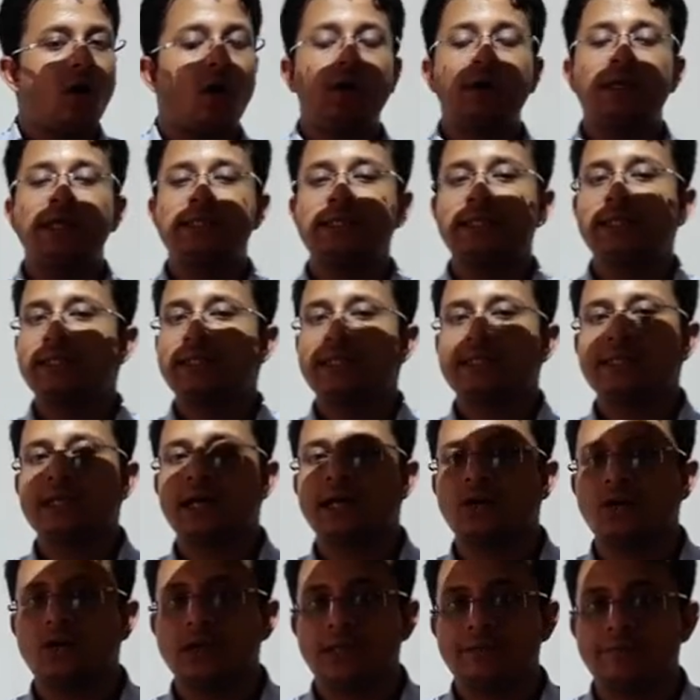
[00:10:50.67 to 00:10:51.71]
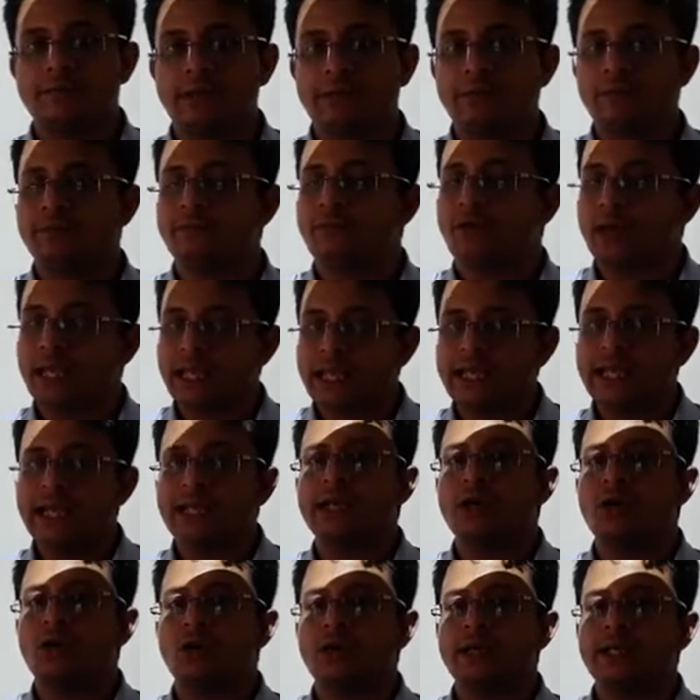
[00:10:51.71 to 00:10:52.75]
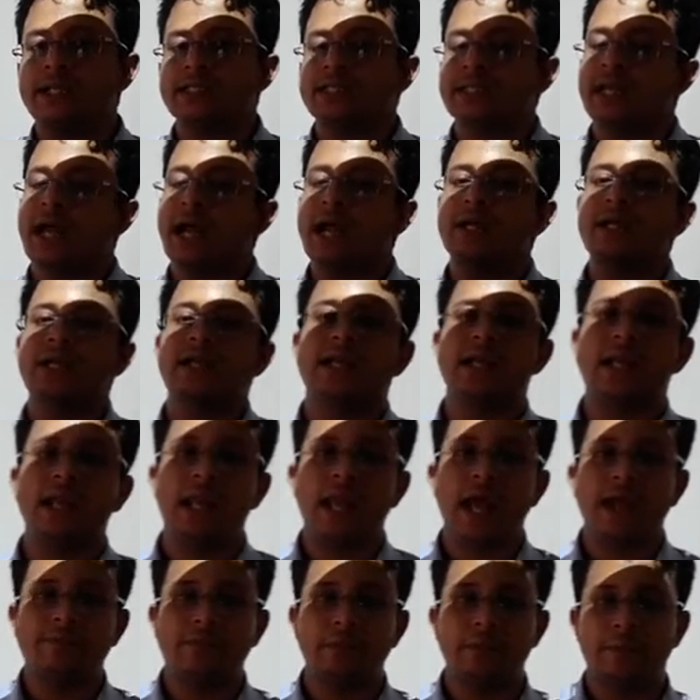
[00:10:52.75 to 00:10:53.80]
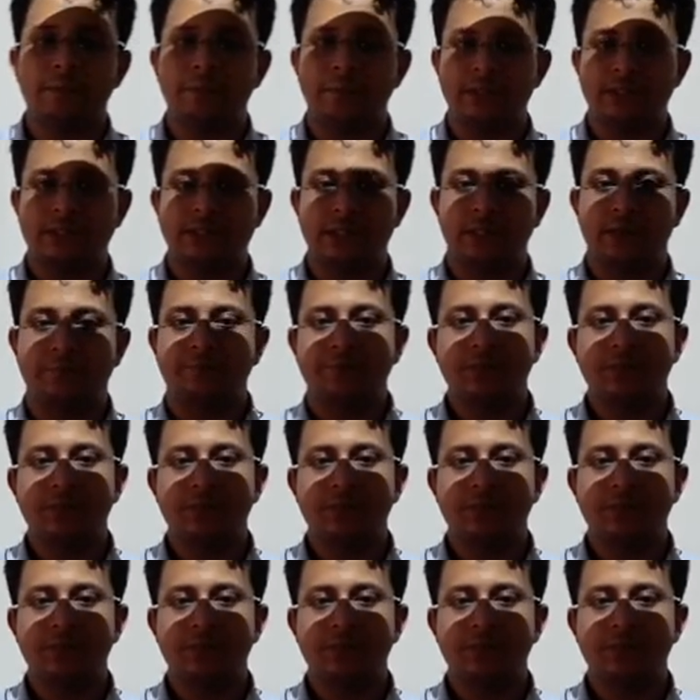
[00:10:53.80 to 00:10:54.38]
All these things are not available for any other organization other than the life of a person.